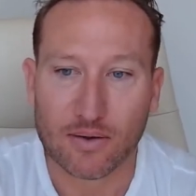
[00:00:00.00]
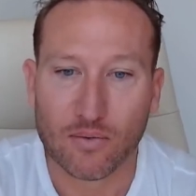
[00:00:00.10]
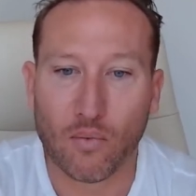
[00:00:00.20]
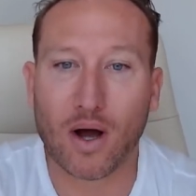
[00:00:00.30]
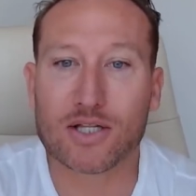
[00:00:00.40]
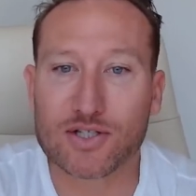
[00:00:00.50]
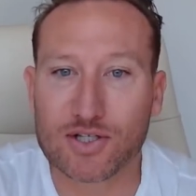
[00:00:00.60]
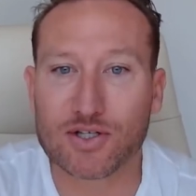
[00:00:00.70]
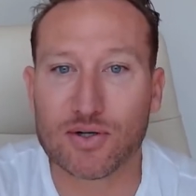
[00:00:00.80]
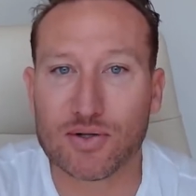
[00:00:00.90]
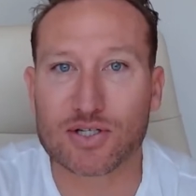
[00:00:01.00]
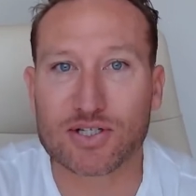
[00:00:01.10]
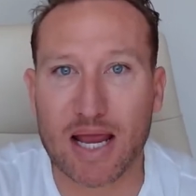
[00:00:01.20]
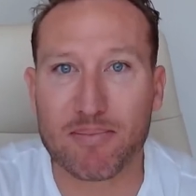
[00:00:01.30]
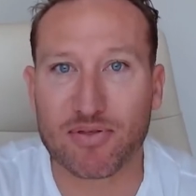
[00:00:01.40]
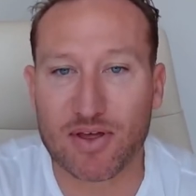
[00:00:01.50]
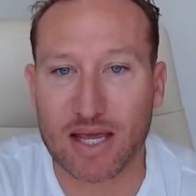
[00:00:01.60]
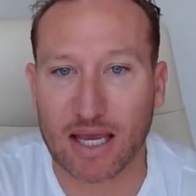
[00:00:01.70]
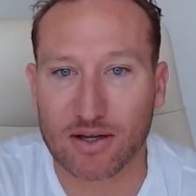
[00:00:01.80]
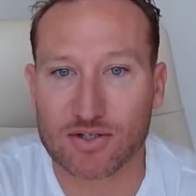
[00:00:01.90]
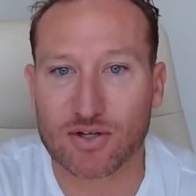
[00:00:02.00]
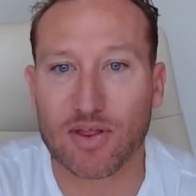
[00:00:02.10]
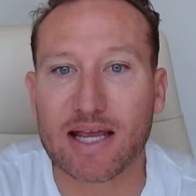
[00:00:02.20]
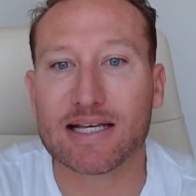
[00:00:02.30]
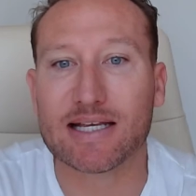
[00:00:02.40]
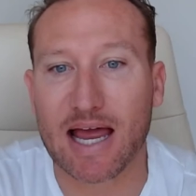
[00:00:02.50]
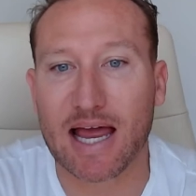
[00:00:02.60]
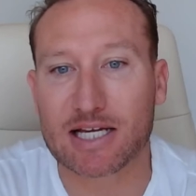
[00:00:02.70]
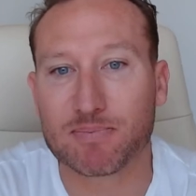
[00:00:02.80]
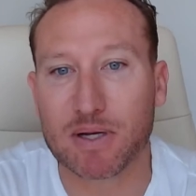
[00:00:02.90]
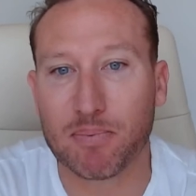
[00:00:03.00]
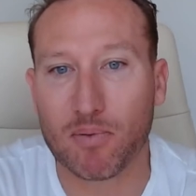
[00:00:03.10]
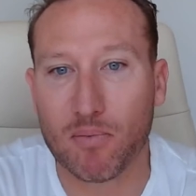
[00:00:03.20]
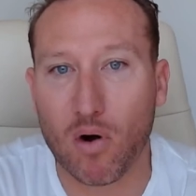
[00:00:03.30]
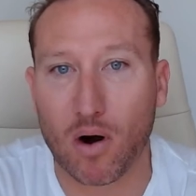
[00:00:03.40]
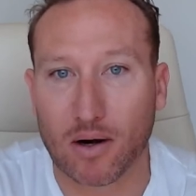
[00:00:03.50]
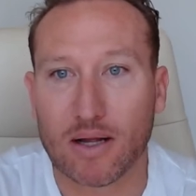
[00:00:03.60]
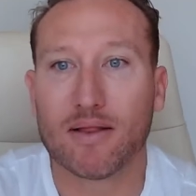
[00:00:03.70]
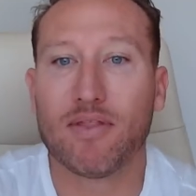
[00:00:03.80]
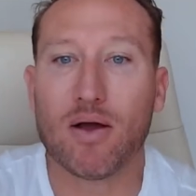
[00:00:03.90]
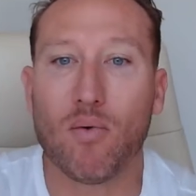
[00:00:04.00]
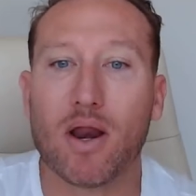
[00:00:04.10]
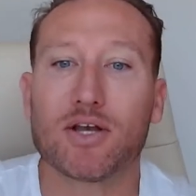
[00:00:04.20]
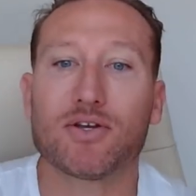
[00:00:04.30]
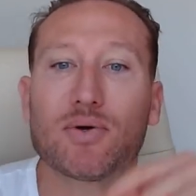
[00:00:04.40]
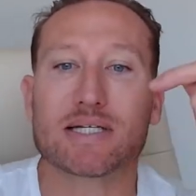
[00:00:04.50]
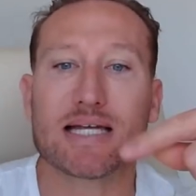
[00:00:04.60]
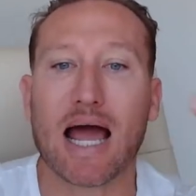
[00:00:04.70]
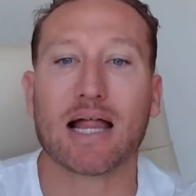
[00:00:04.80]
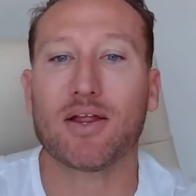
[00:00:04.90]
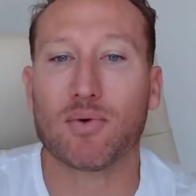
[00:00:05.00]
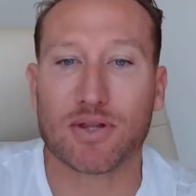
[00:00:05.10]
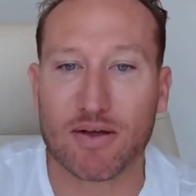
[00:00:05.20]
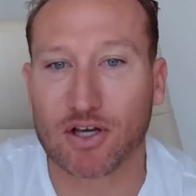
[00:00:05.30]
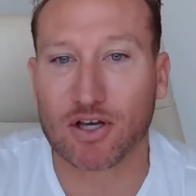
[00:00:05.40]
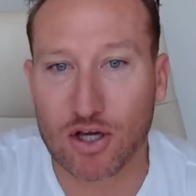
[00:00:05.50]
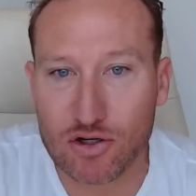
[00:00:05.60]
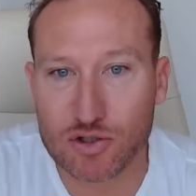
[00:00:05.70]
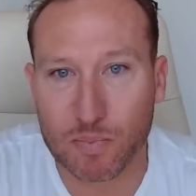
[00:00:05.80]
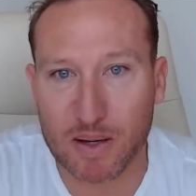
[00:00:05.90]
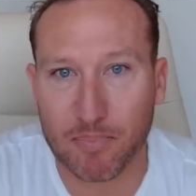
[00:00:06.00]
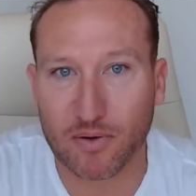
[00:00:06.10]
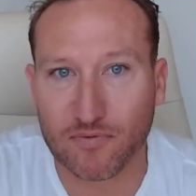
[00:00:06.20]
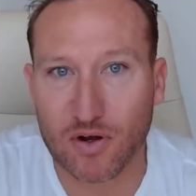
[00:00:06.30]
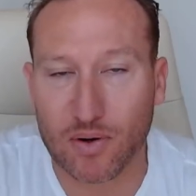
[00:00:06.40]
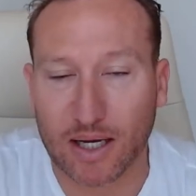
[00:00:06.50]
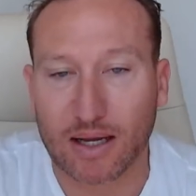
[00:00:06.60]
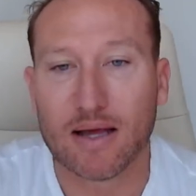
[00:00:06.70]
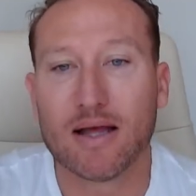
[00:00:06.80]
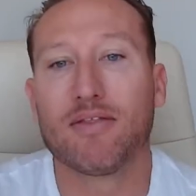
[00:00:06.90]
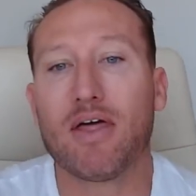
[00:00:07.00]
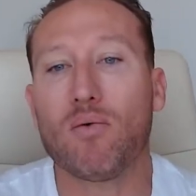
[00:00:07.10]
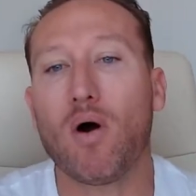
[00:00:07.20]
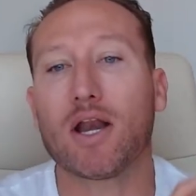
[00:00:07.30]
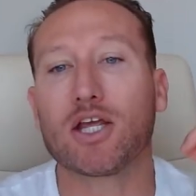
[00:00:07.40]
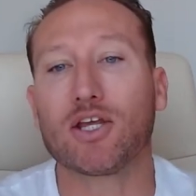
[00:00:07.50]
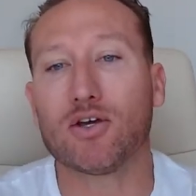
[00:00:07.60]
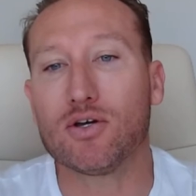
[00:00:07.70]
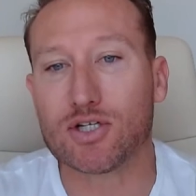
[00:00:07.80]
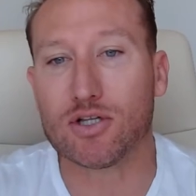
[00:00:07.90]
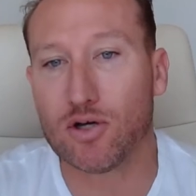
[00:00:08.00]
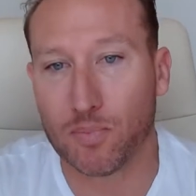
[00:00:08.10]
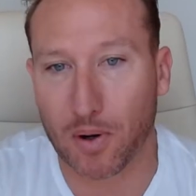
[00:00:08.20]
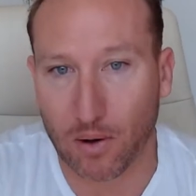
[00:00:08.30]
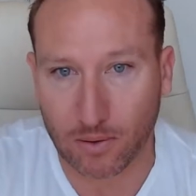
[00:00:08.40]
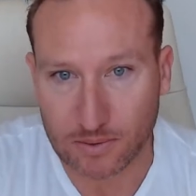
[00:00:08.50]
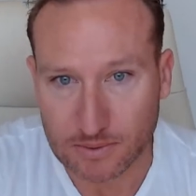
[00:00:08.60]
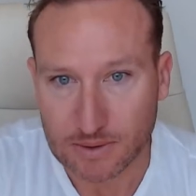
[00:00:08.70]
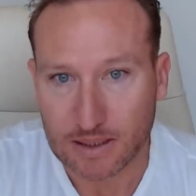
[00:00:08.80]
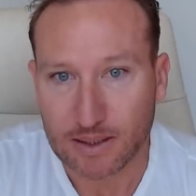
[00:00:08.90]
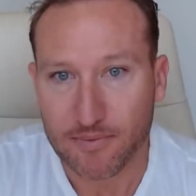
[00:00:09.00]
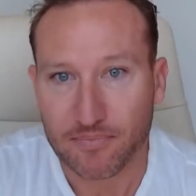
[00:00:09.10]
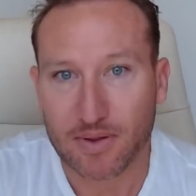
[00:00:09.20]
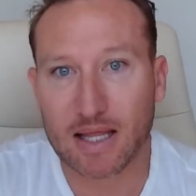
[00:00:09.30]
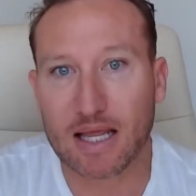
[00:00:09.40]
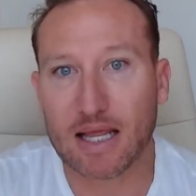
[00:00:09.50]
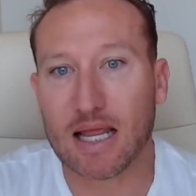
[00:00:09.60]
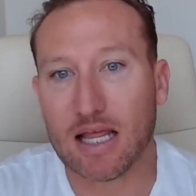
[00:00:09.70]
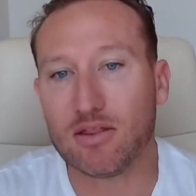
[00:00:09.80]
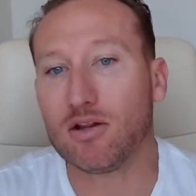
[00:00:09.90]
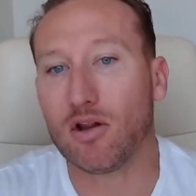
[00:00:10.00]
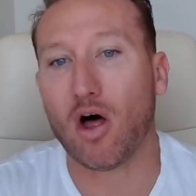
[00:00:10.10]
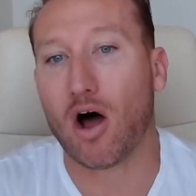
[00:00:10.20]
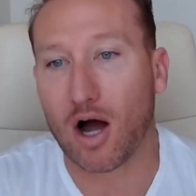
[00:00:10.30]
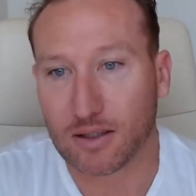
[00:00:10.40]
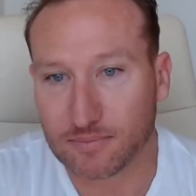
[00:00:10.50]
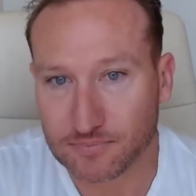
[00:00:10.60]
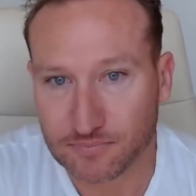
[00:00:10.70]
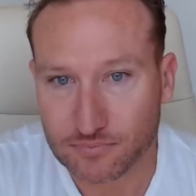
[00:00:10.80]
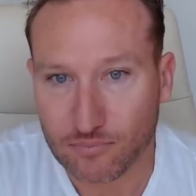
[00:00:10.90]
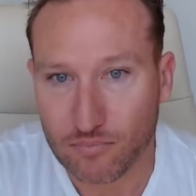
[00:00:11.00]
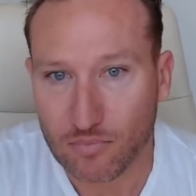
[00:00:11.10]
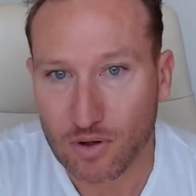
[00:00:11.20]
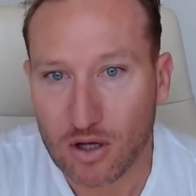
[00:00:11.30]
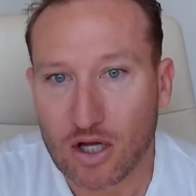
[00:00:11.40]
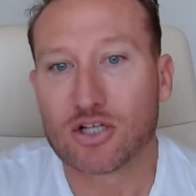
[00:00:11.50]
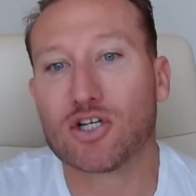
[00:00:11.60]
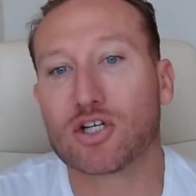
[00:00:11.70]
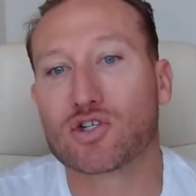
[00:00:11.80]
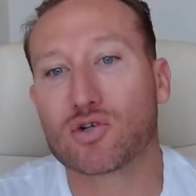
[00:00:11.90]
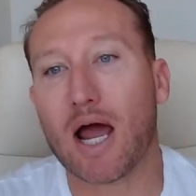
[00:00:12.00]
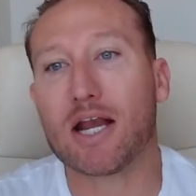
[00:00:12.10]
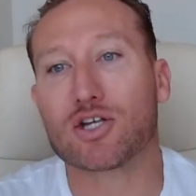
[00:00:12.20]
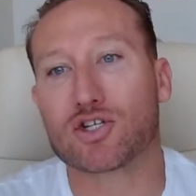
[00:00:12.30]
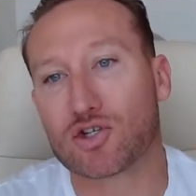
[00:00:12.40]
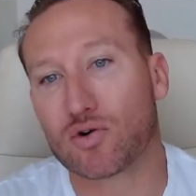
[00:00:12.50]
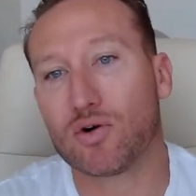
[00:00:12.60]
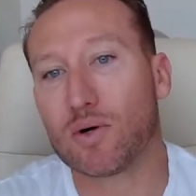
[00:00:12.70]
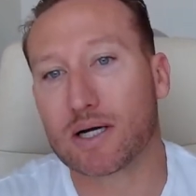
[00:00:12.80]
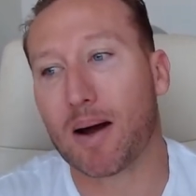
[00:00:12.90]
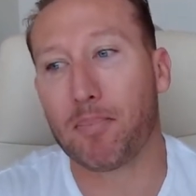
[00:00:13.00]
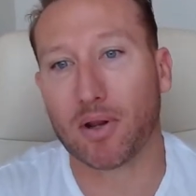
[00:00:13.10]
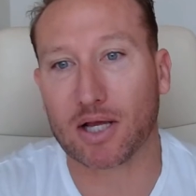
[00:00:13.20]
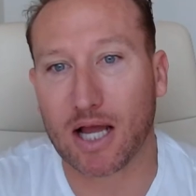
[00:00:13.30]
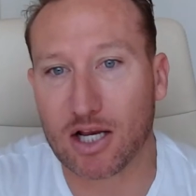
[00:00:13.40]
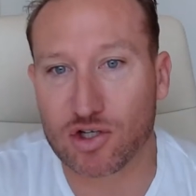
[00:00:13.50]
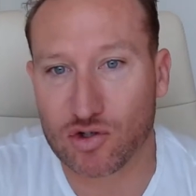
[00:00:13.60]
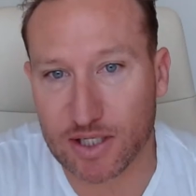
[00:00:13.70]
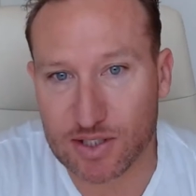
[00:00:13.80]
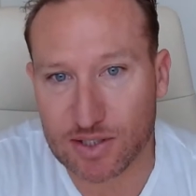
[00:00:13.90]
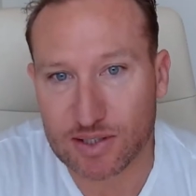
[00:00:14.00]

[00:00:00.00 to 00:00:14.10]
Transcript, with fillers: wants to do the same thing so they can tax people more. They want to do exactly what they've accused people of doing. They want to use a loophole in the law to try to screw a couple of countries